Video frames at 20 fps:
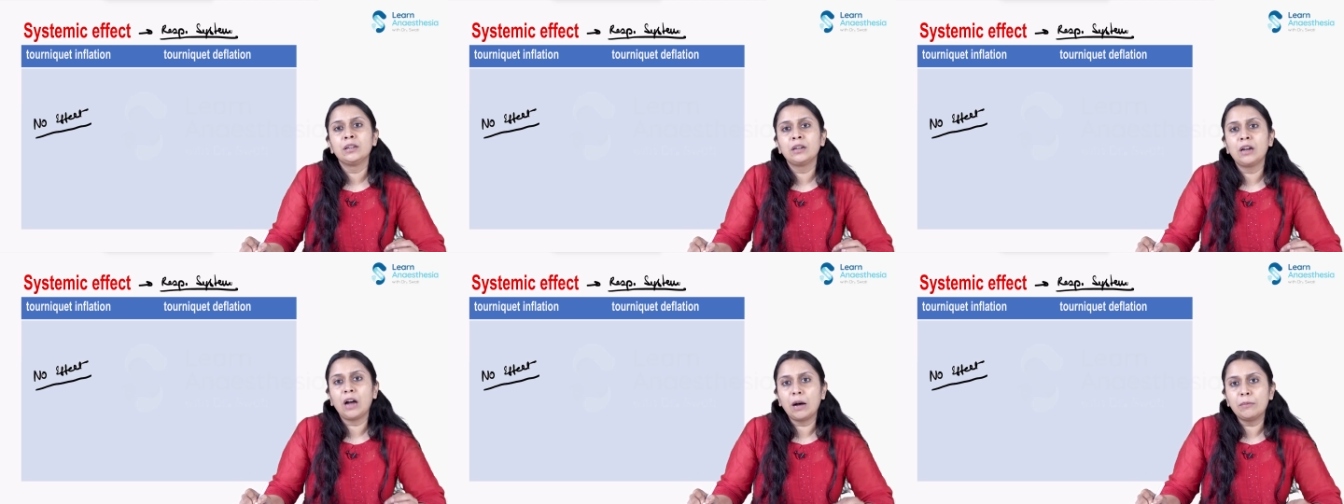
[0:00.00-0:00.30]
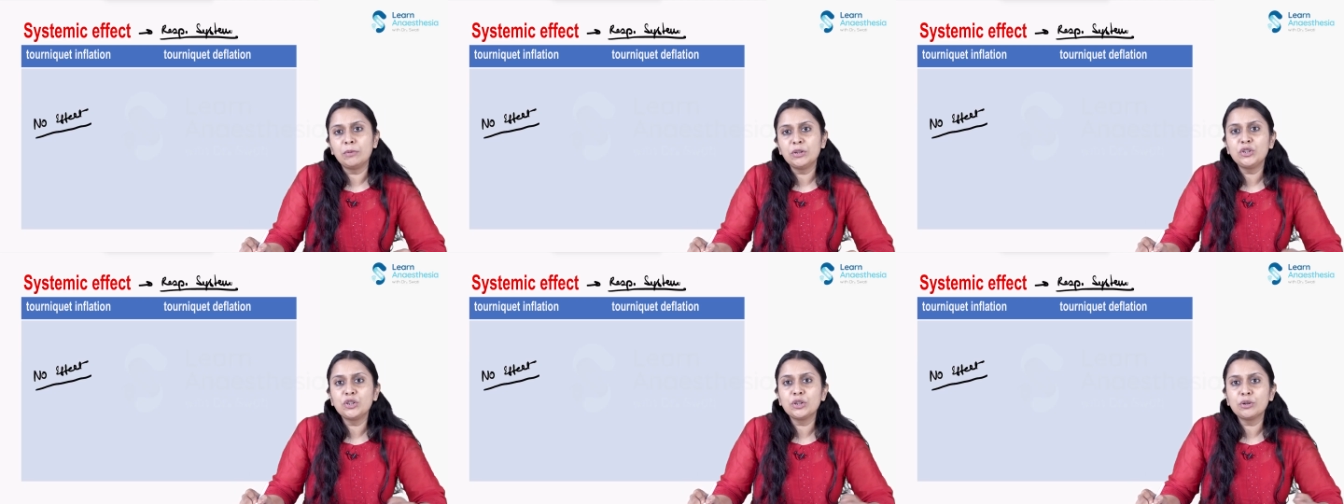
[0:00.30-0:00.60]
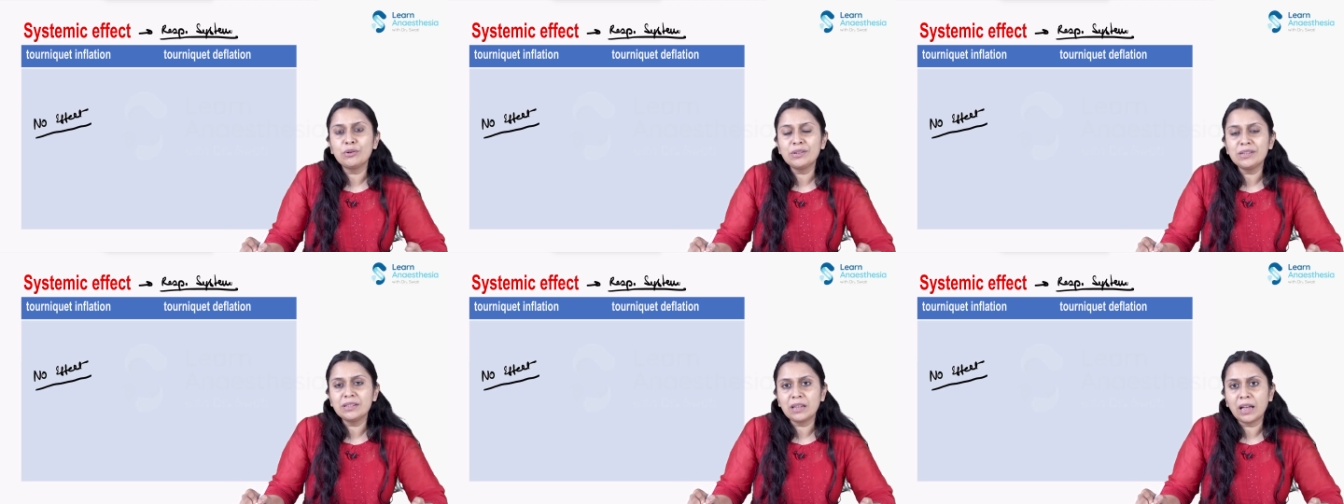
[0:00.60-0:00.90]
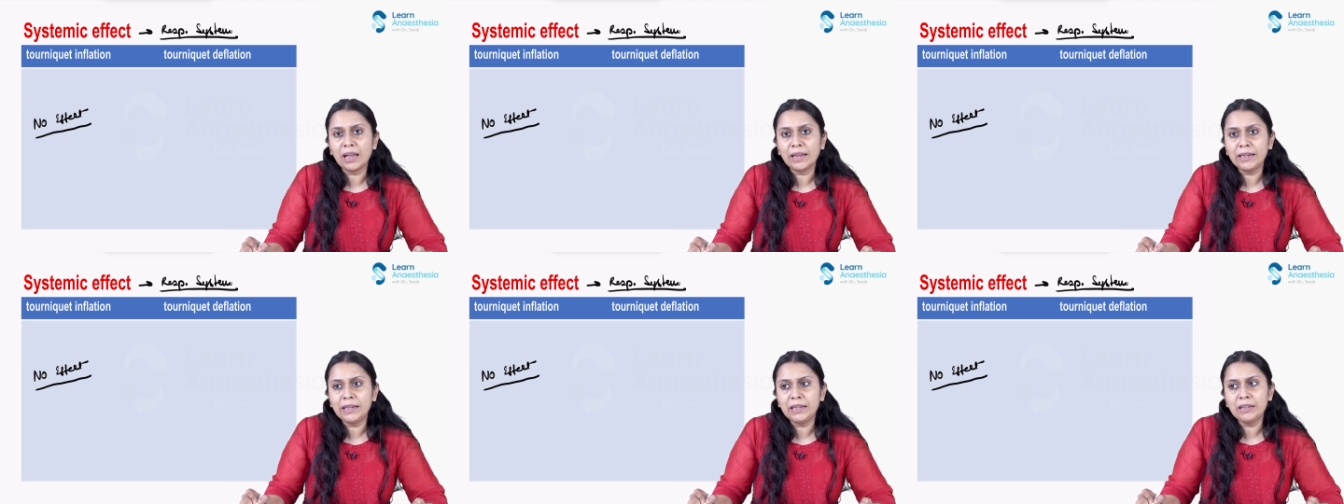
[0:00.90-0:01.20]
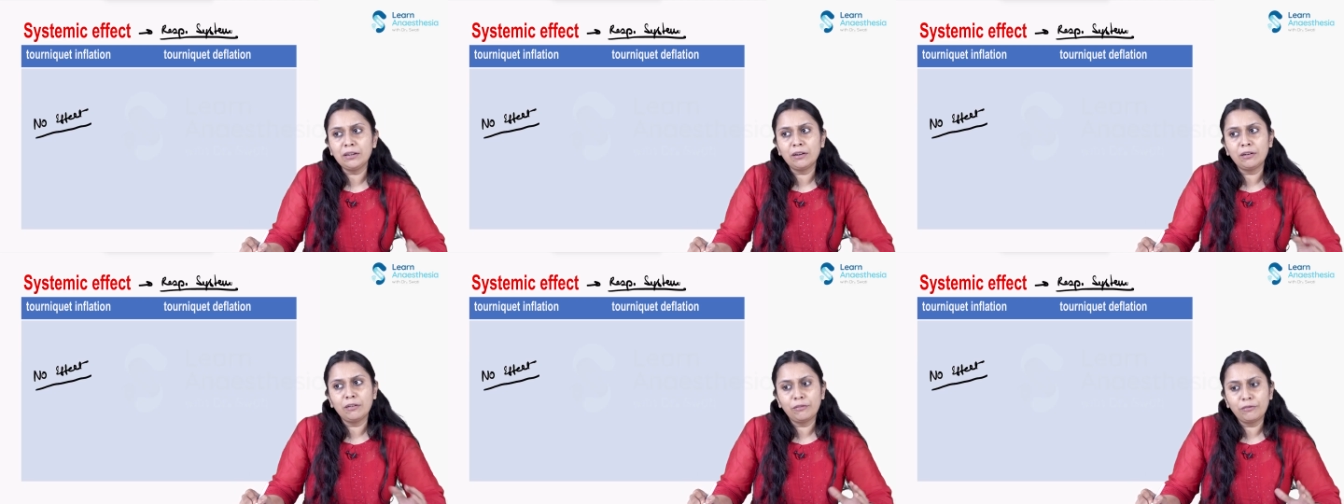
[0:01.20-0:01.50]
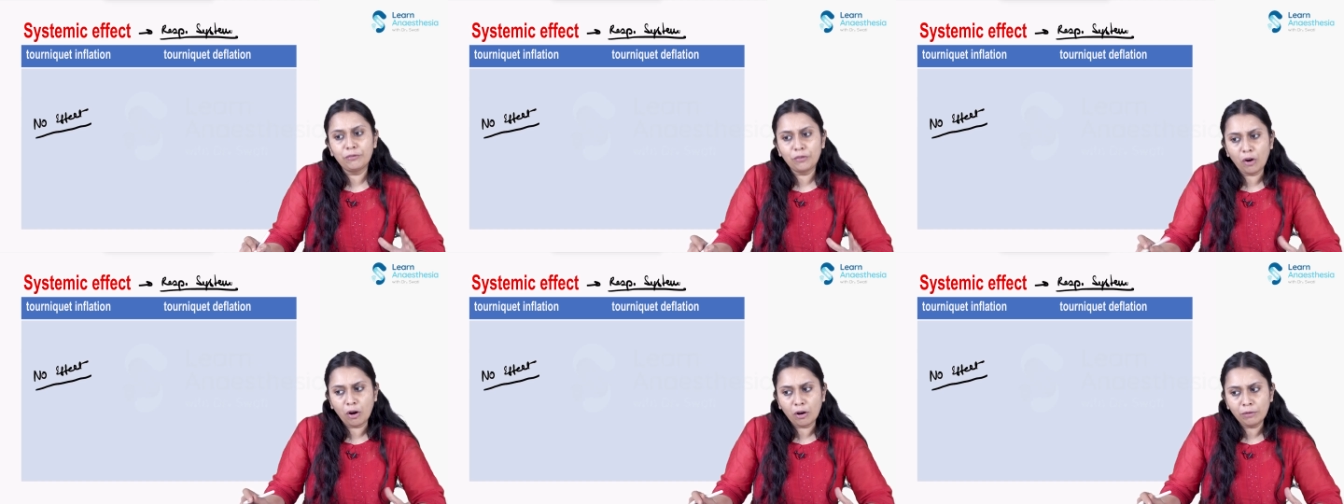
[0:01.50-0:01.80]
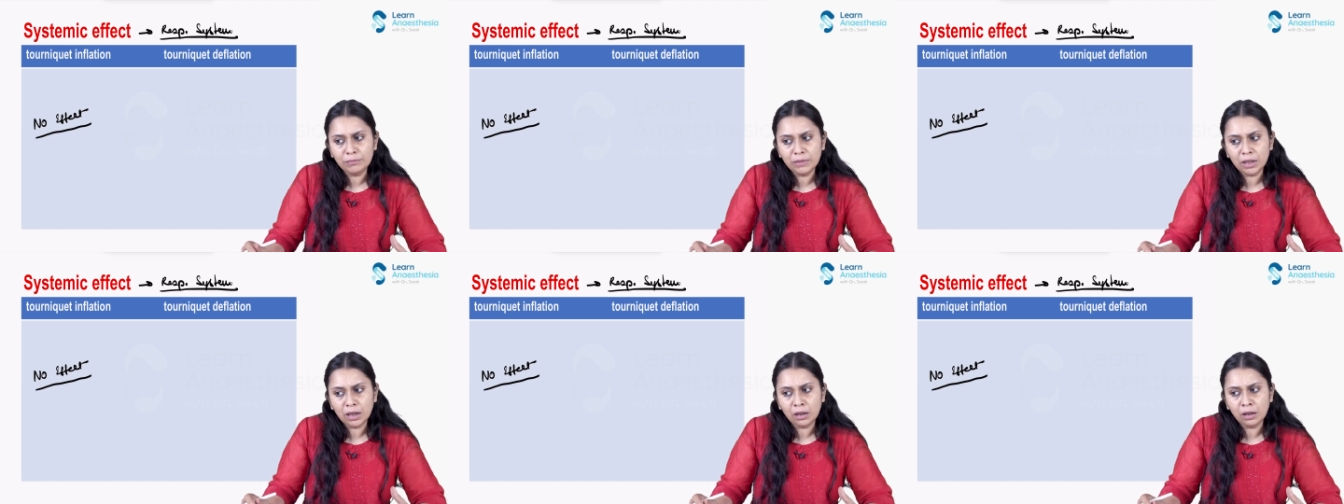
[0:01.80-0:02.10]
carbon dioxide
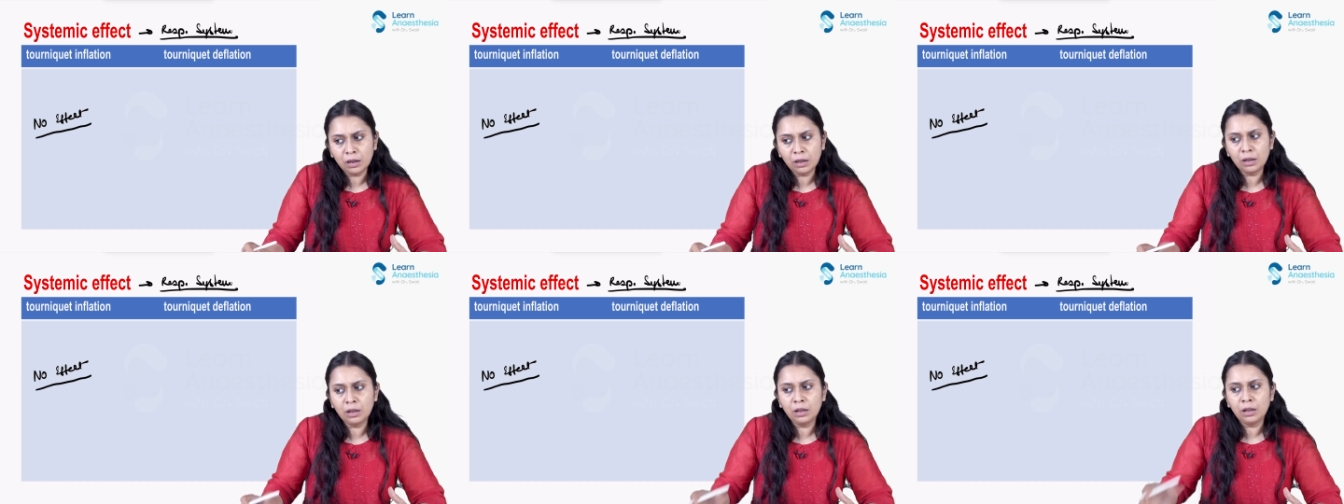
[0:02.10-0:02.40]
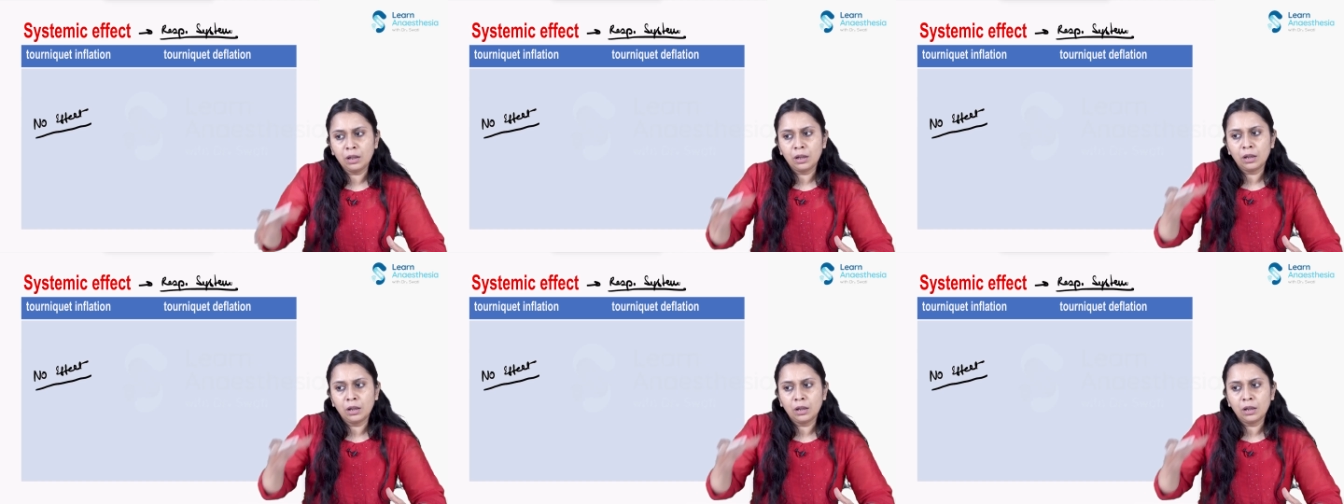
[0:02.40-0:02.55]
from the